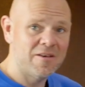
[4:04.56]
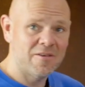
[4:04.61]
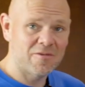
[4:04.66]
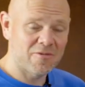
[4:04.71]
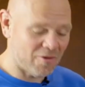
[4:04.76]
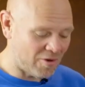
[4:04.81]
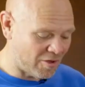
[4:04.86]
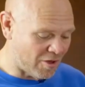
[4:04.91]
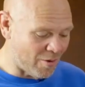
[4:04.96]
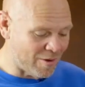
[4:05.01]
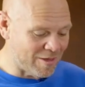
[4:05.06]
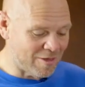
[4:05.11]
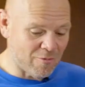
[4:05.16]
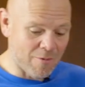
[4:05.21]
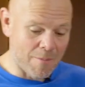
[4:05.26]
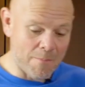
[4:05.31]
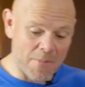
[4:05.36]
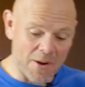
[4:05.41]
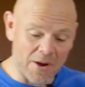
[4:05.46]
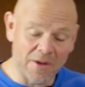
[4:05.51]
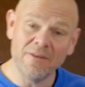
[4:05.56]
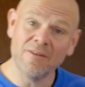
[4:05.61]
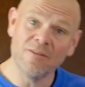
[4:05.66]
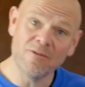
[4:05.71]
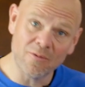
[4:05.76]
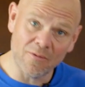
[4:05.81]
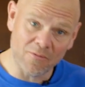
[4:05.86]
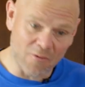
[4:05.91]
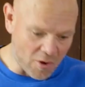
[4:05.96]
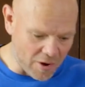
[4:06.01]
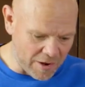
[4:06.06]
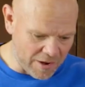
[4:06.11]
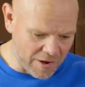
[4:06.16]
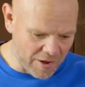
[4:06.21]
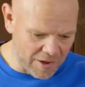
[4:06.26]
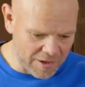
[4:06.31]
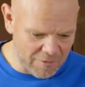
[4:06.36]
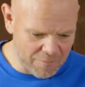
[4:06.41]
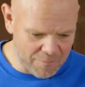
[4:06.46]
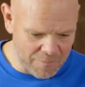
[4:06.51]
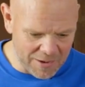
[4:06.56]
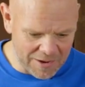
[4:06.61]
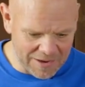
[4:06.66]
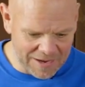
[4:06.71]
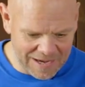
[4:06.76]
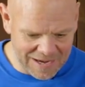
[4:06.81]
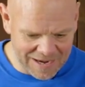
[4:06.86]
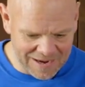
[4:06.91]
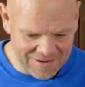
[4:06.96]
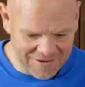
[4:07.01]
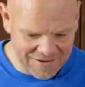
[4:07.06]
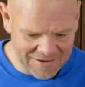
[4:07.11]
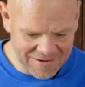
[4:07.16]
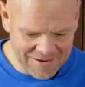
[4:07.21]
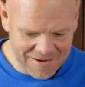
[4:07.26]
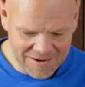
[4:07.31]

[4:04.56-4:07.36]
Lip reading: it's gotta go into a bun. So I've got a nice bun here.